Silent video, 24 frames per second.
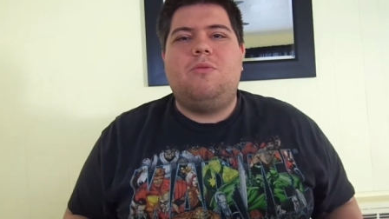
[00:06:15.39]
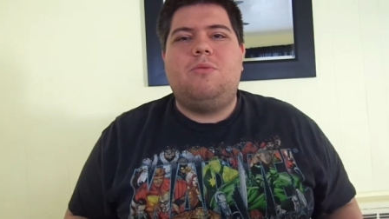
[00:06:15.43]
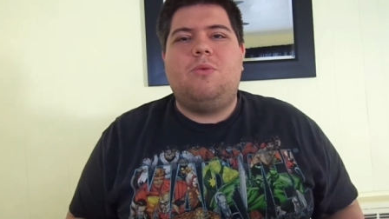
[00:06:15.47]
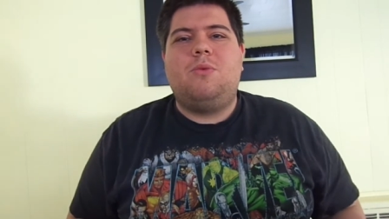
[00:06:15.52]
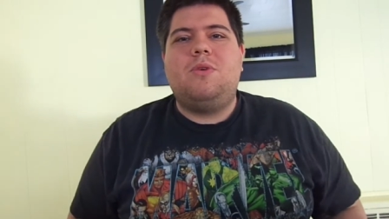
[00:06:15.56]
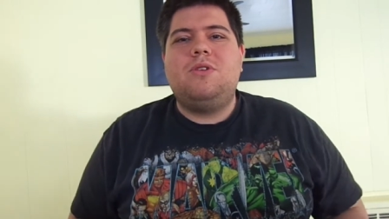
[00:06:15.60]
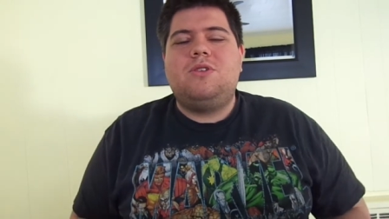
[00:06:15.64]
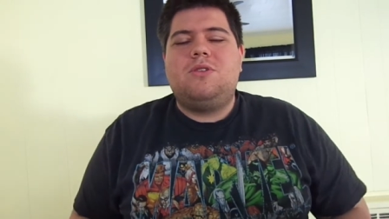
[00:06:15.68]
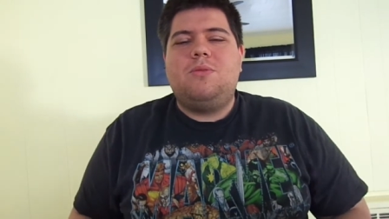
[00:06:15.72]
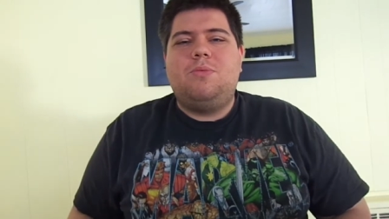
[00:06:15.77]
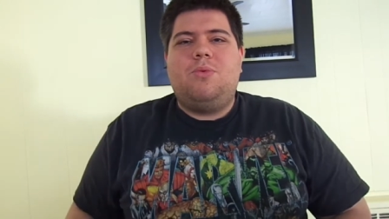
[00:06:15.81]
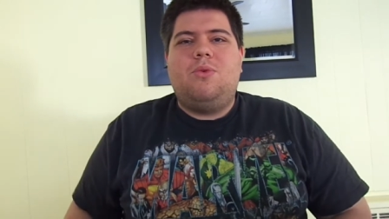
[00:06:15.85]
But
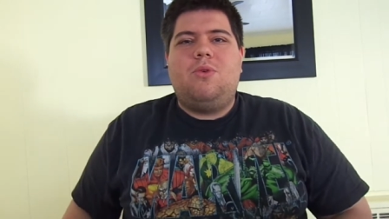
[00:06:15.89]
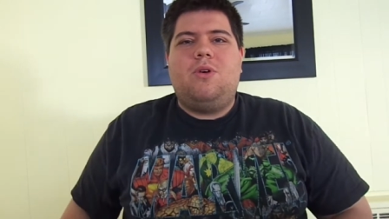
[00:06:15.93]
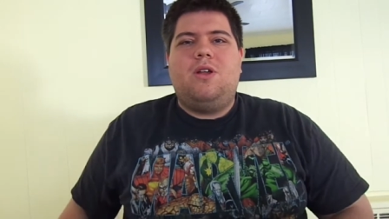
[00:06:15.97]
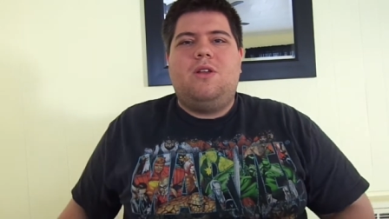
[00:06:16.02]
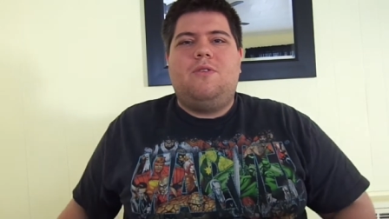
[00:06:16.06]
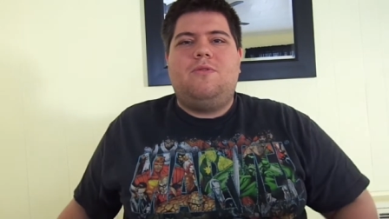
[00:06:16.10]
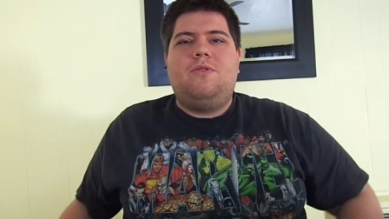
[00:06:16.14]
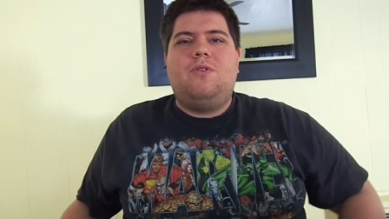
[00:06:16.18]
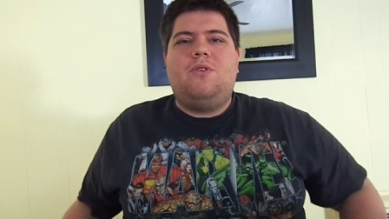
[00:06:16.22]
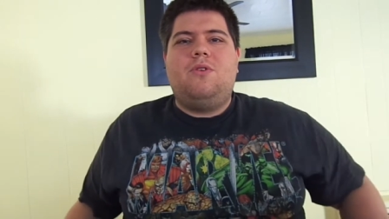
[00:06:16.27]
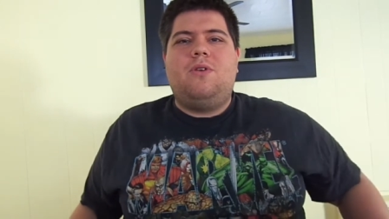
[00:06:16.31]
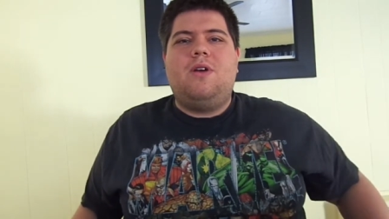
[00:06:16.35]
what's the point
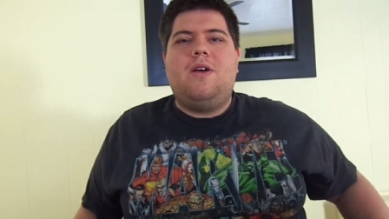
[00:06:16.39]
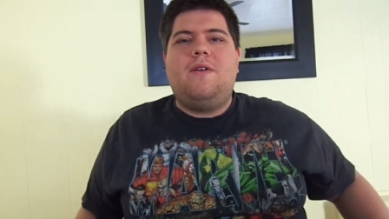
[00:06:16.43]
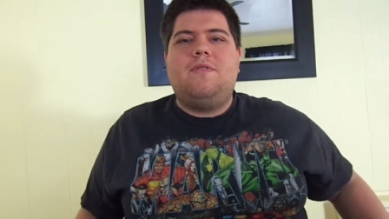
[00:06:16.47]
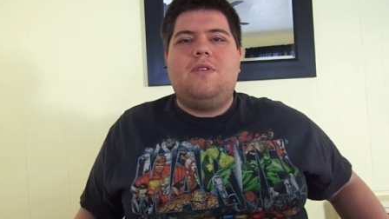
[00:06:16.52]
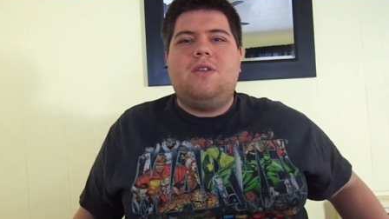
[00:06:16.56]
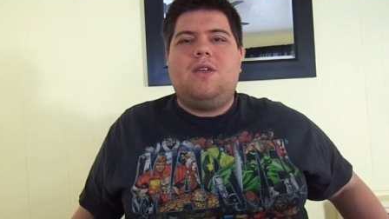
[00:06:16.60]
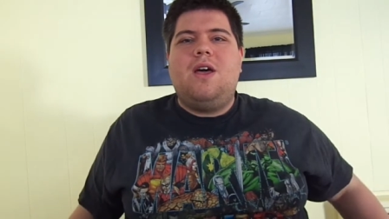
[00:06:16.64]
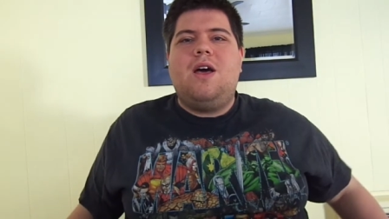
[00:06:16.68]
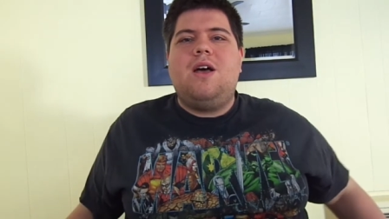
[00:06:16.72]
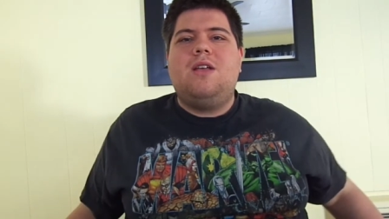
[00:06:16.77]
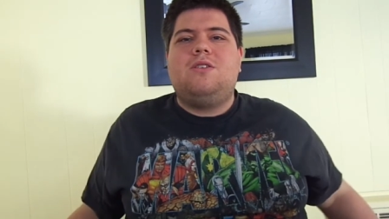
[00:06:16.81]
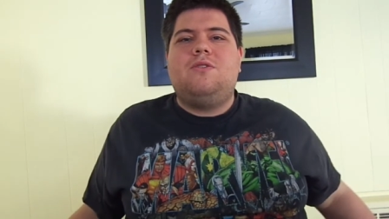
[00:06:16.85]
if you don't have the
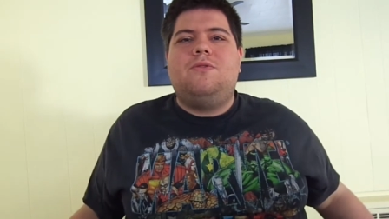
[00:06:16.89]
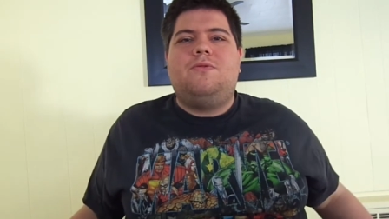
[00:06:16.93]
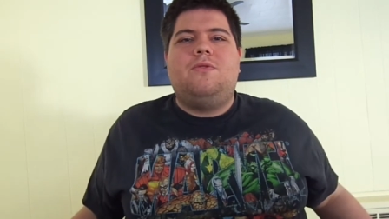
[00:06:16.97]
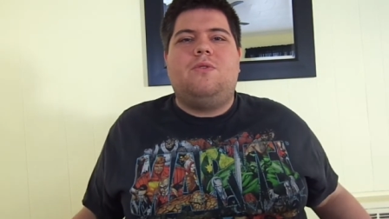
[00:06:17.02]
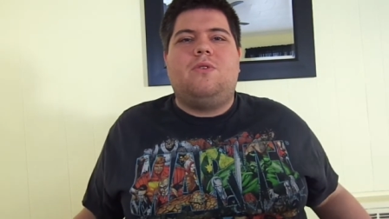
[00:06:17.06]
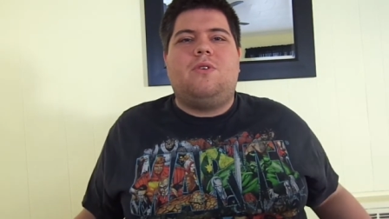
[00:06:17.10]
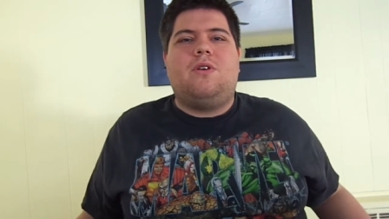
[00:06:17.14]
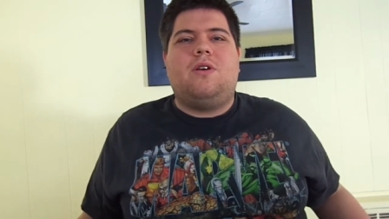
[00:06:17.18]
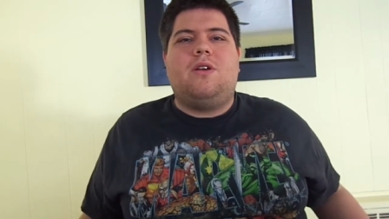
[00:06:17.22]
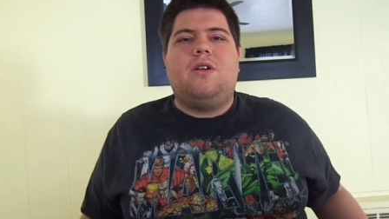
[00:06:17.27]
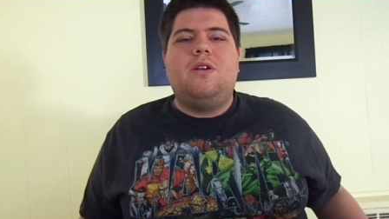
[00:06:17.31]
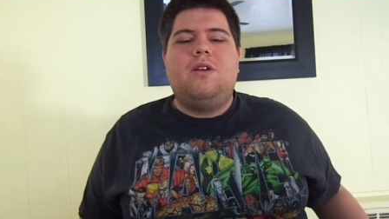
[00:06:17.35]
console
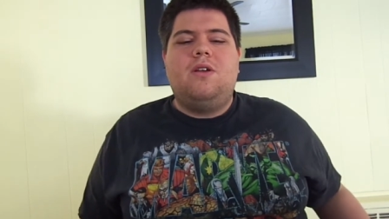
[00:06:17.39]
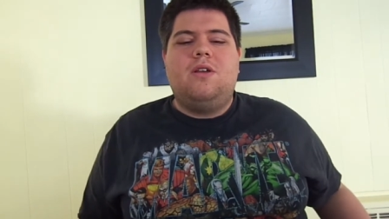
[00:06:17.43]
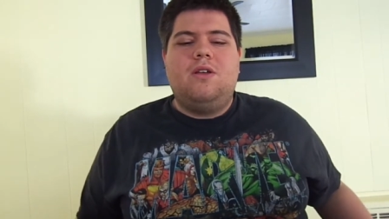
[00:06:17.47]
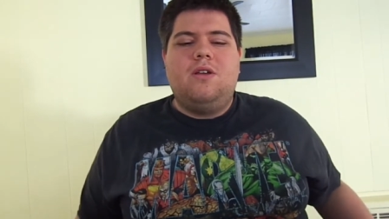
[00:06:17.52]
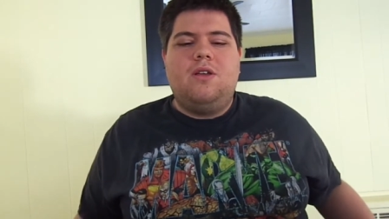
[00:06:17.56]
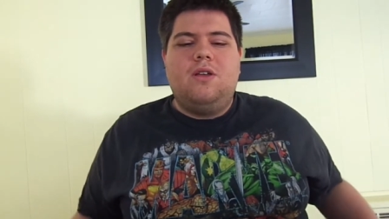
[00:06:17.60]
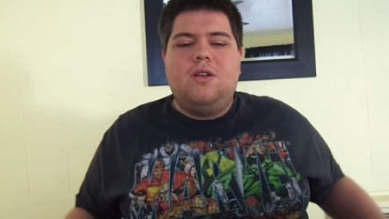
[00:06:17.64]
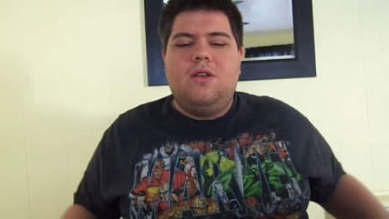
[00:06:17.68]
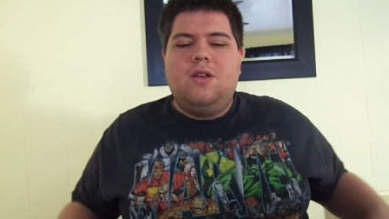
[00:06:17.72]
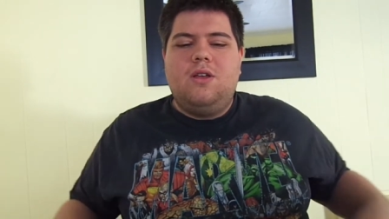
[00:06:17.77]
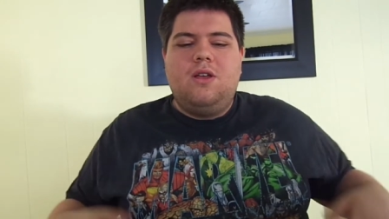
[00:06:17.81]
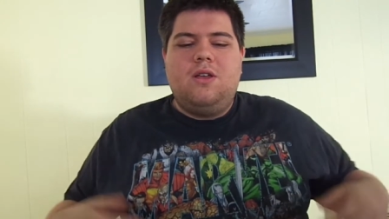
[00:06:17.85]
for it?
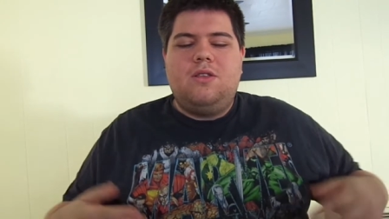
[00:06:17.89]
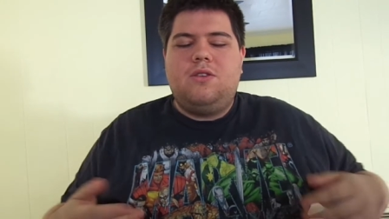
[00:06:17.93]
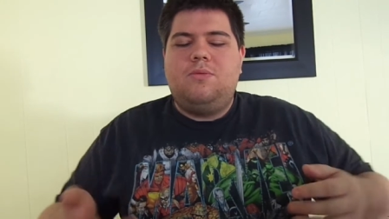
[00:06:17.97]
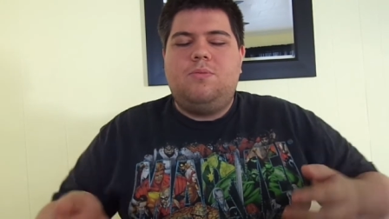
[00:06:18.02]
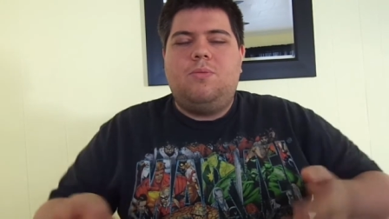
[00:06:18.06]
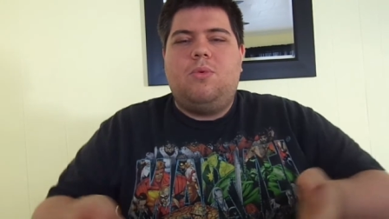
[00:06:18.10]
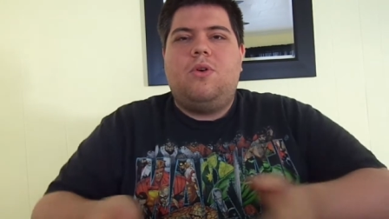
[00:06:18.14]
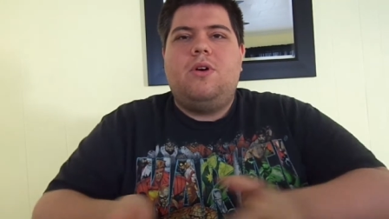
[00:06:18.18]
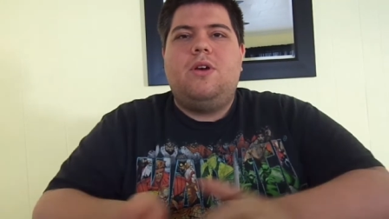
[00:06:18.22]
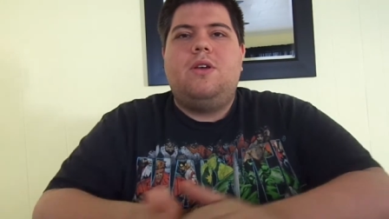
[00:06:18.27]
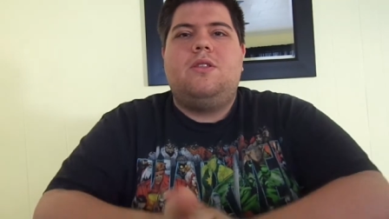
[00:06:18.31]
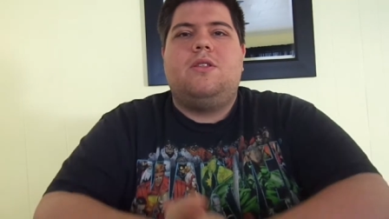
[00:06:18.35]
It's
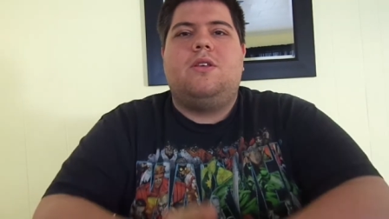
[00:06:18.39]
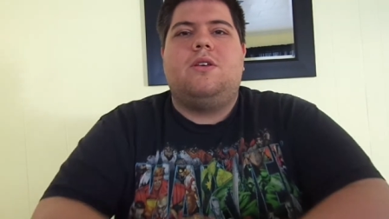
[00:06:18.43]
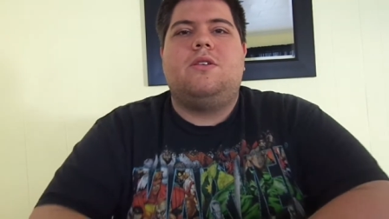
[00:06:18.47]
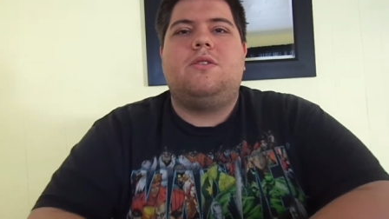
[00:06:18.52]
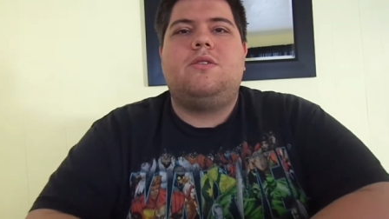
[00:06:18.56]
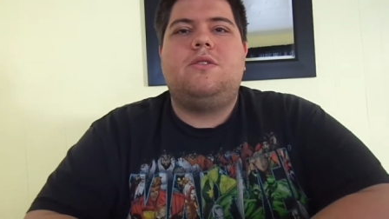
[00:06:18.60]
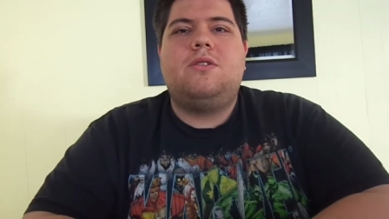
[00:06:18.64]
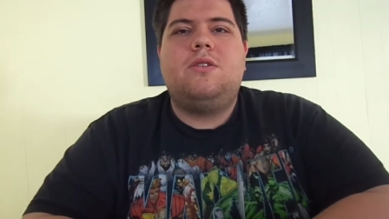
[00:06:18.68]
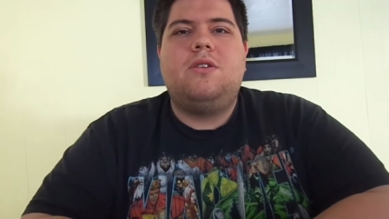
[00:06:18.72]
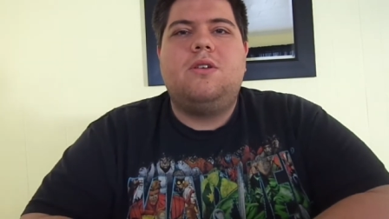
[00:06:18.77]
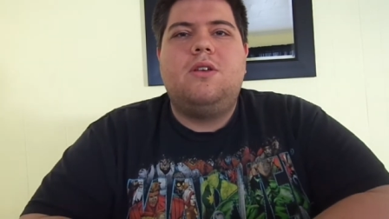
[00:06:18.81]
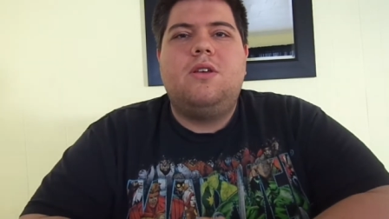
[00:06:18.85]

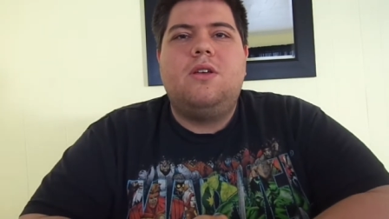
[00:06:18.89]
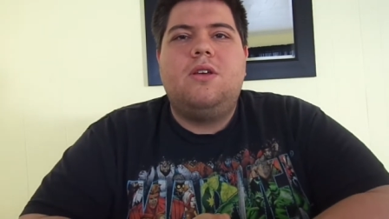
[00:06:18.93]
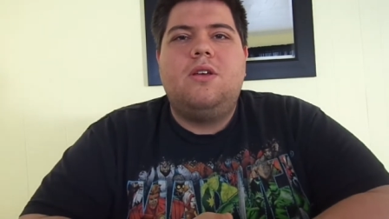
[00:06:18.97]
pointless.